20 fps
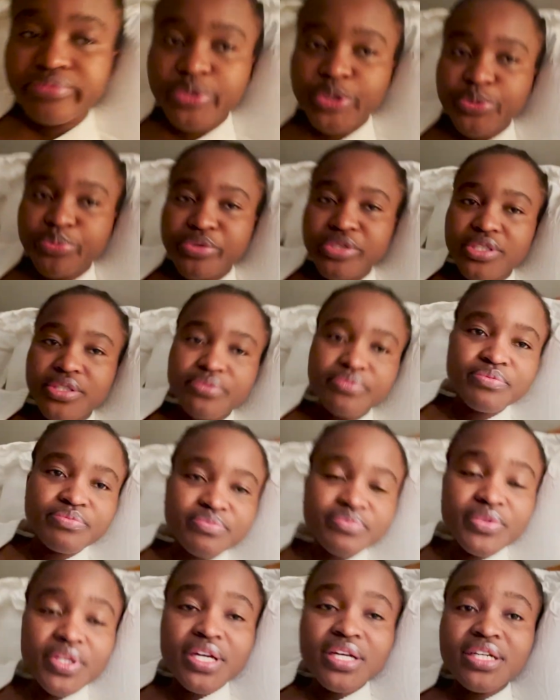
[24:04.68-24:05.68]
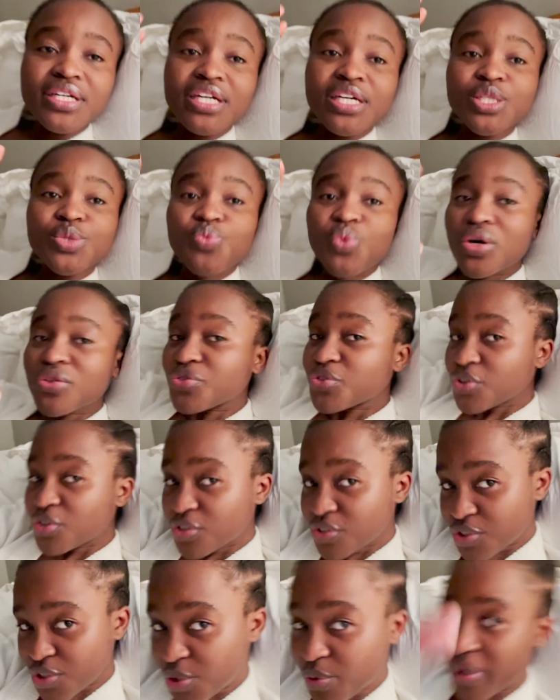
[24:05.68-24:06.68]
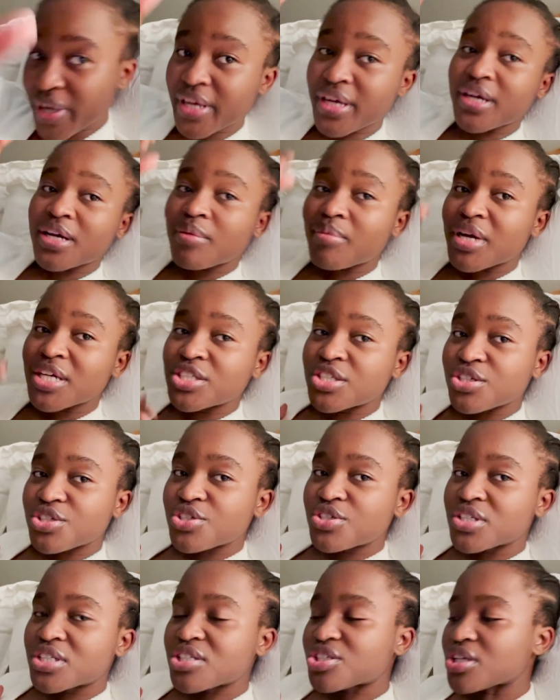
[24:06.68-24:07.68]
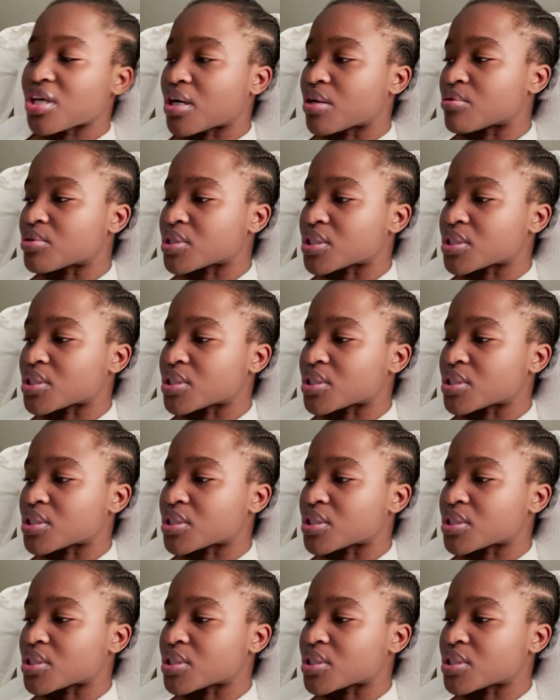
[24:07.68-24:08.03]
oops. It's 1:32 a.m. I just took a shower.